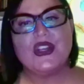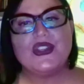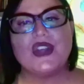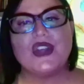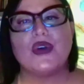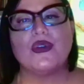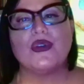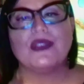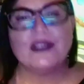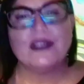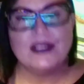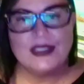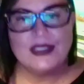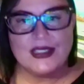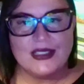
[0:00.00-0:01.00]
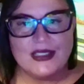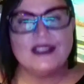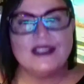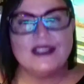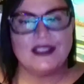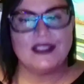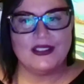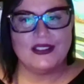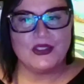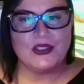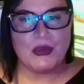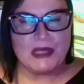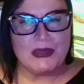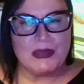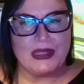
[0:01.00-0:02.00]
So, do you want
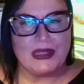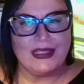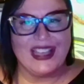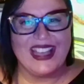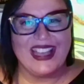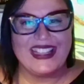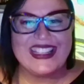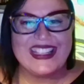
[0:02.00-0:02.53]
me to spell it again?